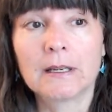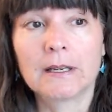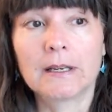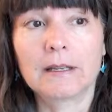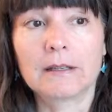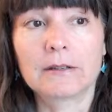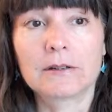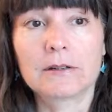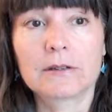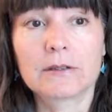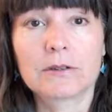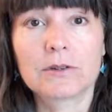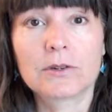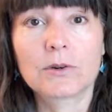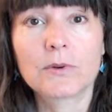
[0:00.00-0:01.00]
And there
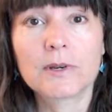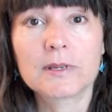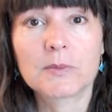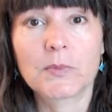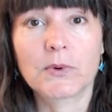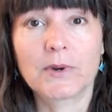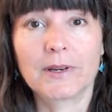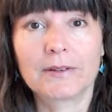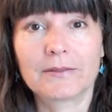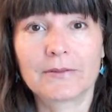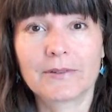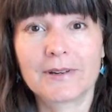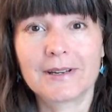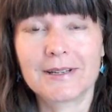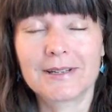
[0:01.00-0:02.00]
is a choice point
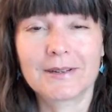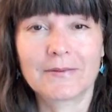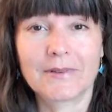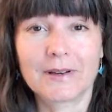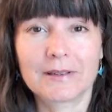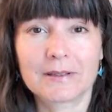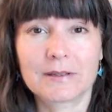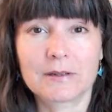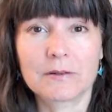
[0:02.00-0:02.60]
for each of us.